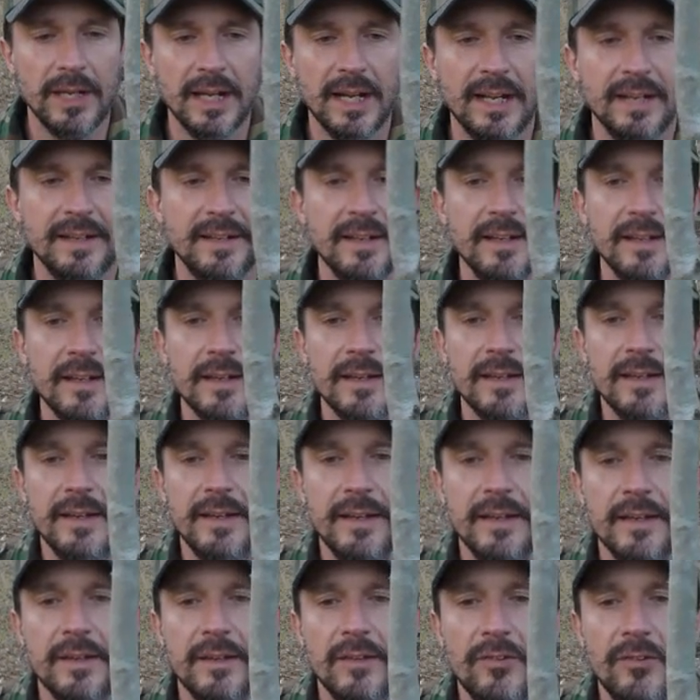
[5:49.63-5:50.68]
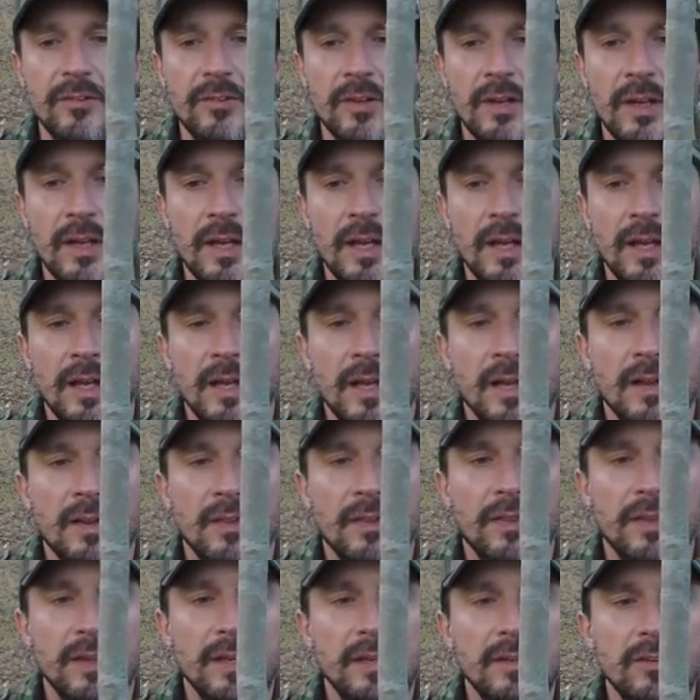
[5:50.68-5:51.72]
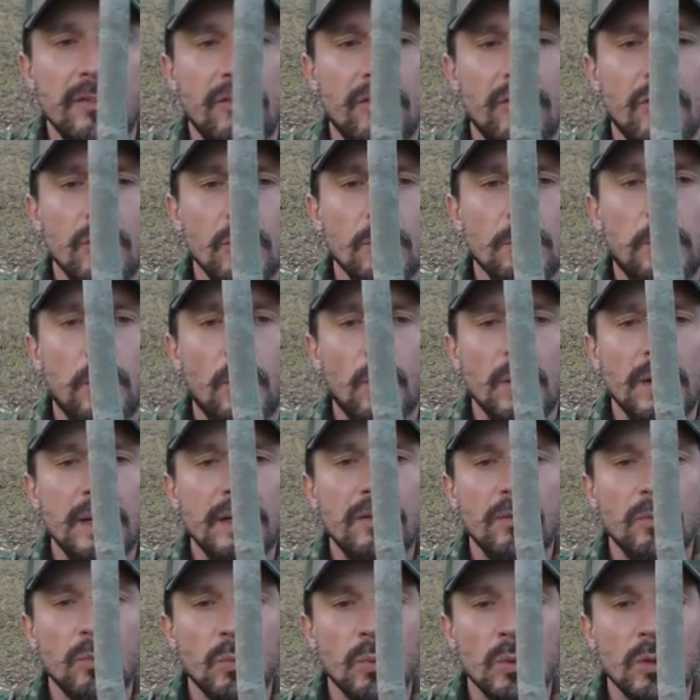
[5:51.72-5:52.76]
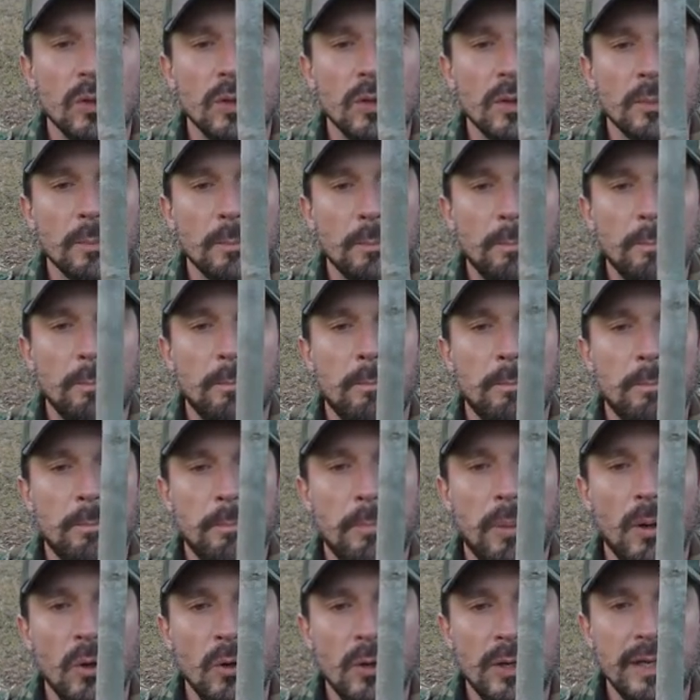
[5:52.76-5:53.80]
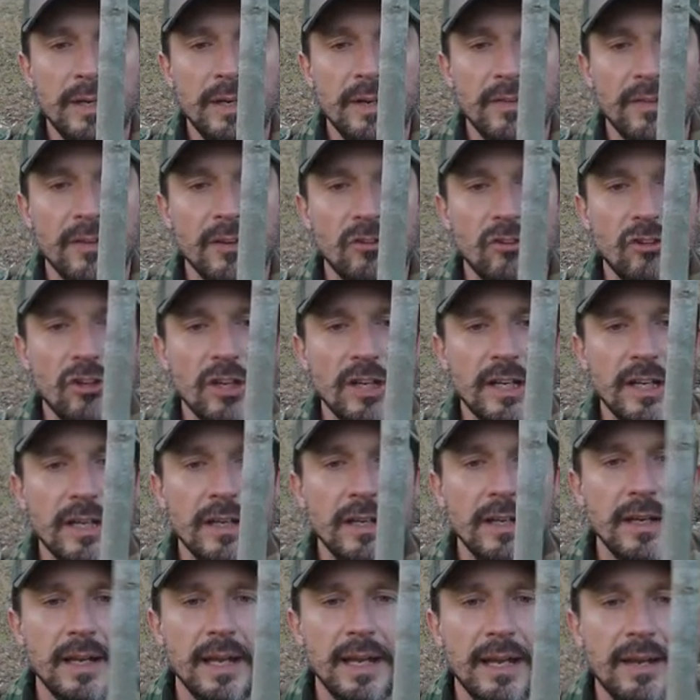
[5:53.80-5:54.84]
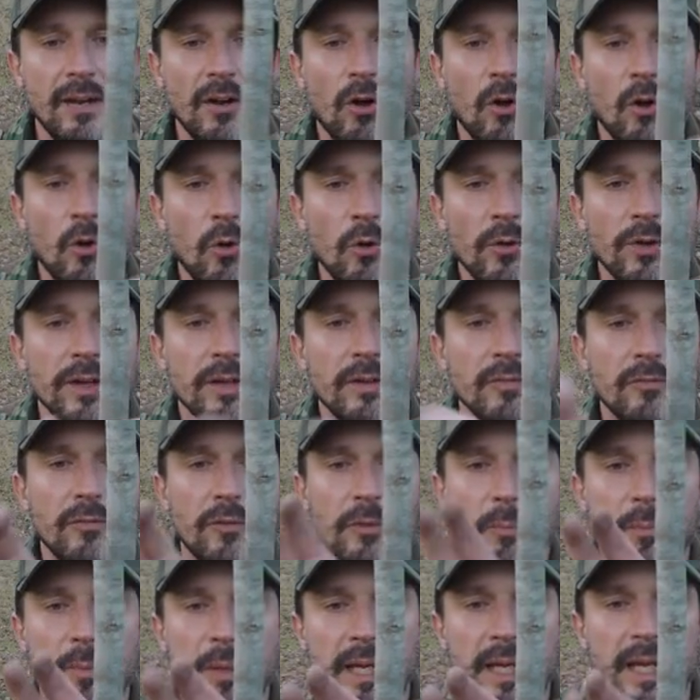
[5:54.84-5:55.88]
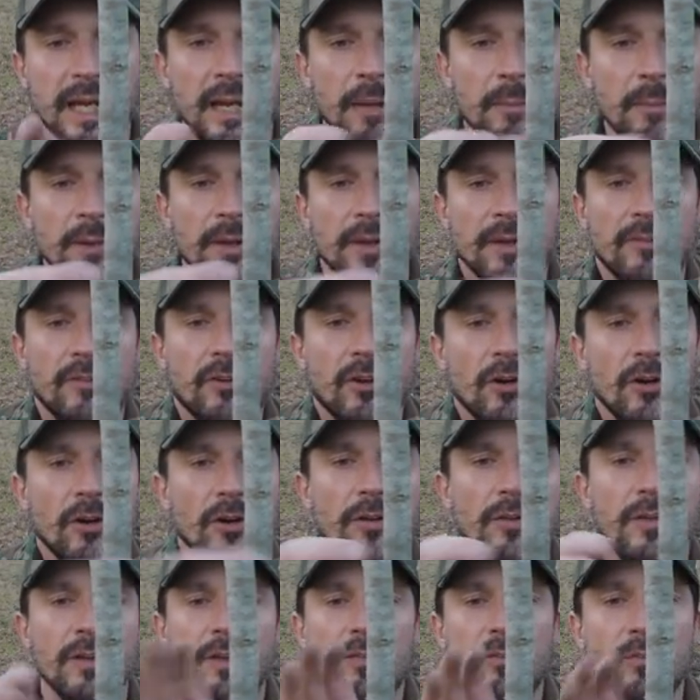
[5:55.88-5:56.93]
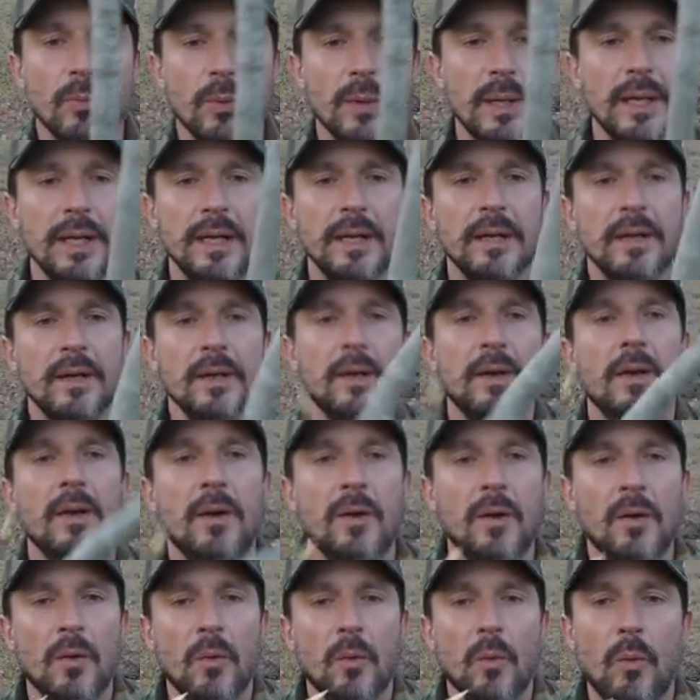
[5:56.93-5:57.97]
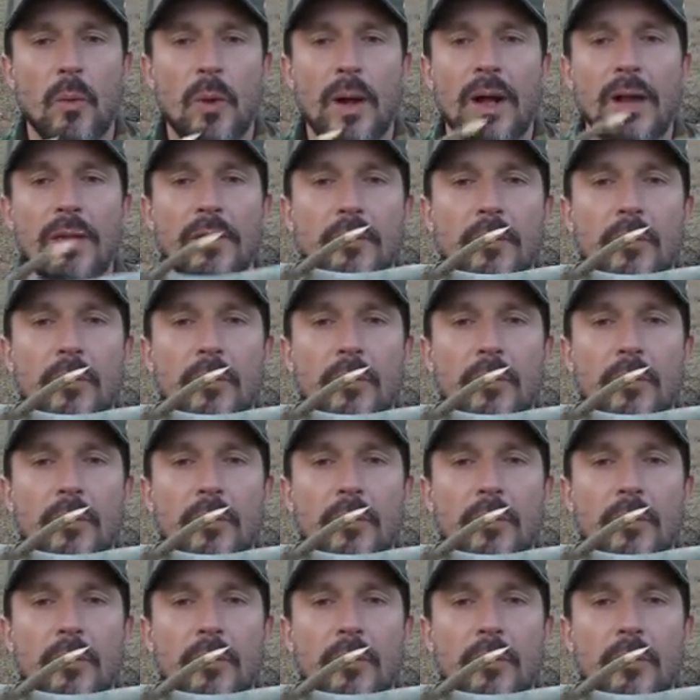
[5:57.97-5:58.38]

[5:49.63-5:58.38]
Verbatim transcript: idea is these two points will poke into the chicken and hold it from being able to turn this way while the